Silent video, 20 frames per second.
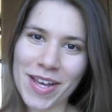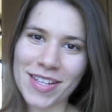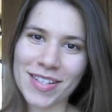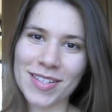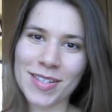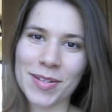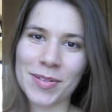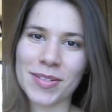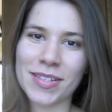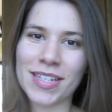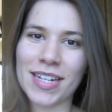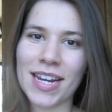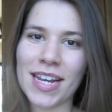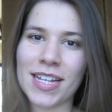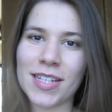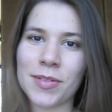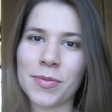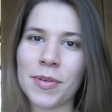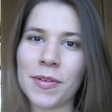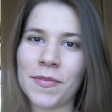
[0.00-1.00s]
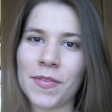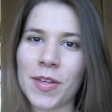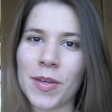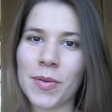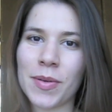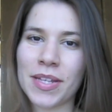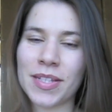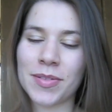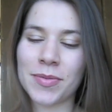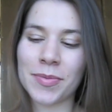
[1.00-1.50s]
everyone. So today's
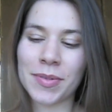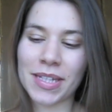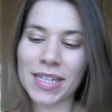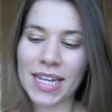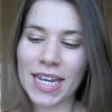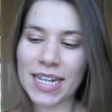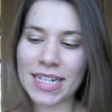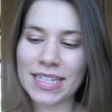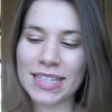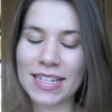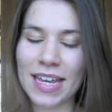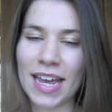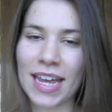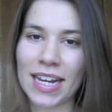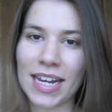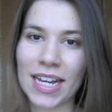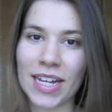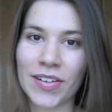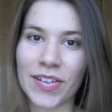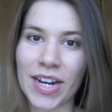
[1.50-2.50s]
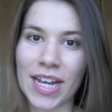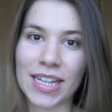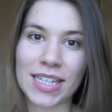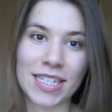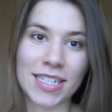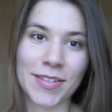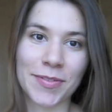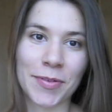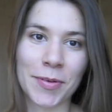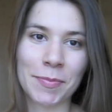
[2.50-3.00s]
review is really exciting, or at
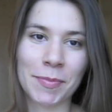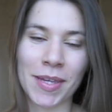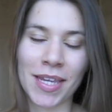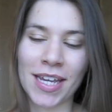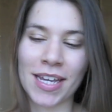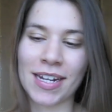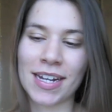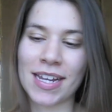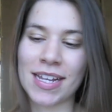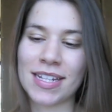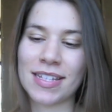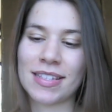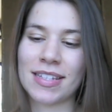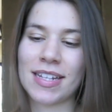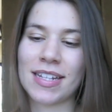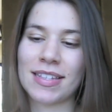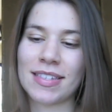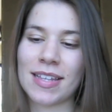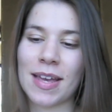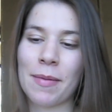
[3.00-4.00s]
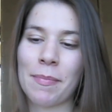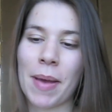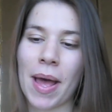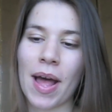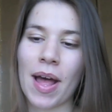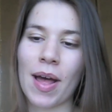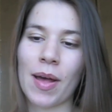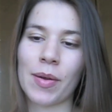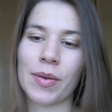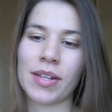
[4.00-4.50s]
least for me it is. It's
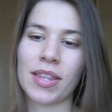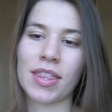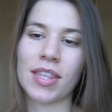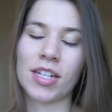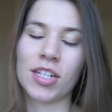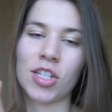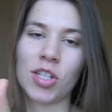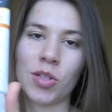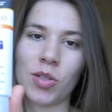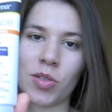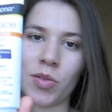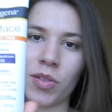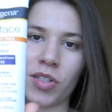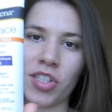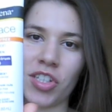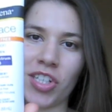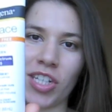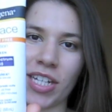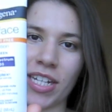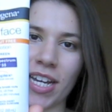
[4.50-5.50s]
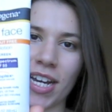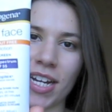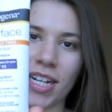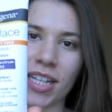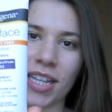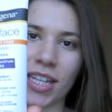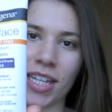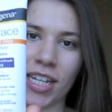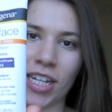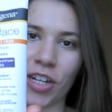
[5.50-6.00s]
about the Neutrogena
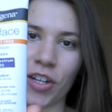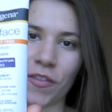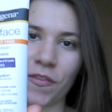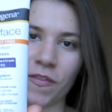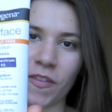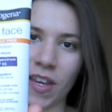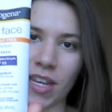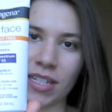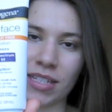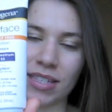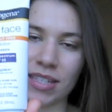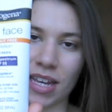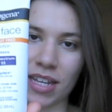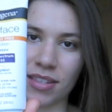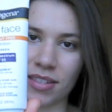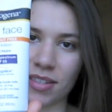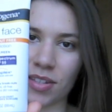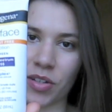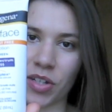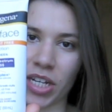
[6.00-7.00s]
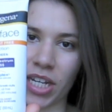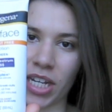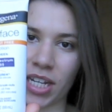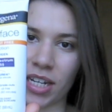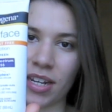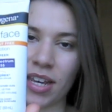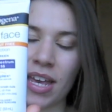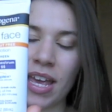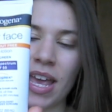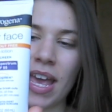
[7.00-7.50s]
Clear Face
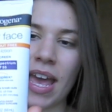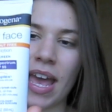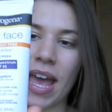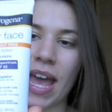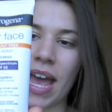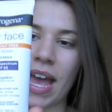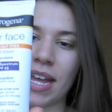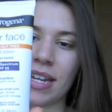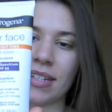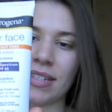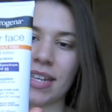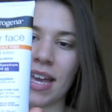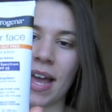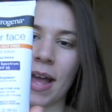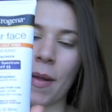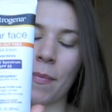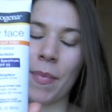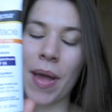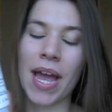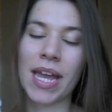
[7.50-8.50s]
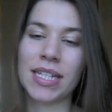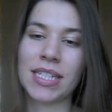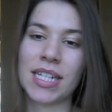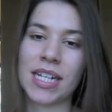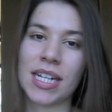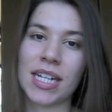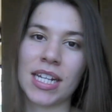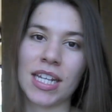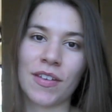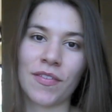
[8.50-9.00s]
Sunscreen, and I
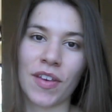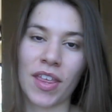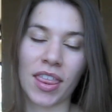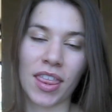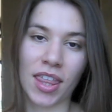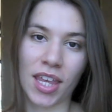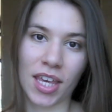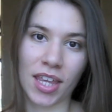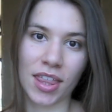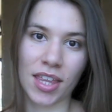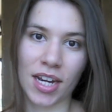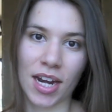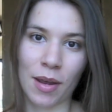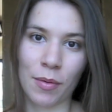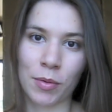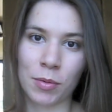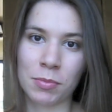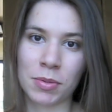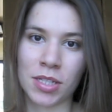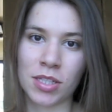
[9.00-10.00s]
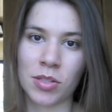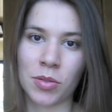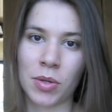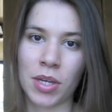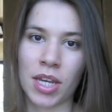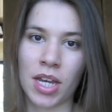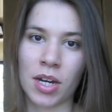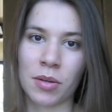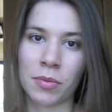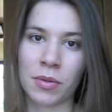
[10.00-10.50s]
didn't even think that I would be
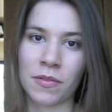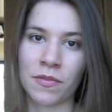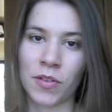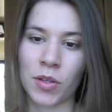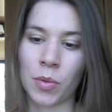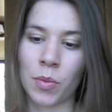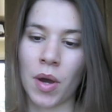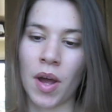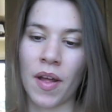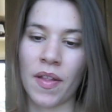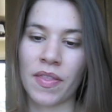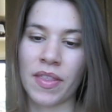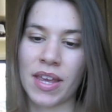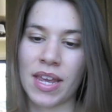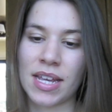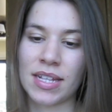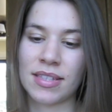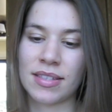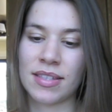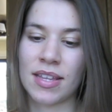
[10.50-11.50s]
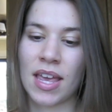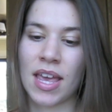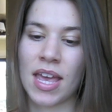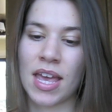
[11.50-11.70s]
doing a review on this,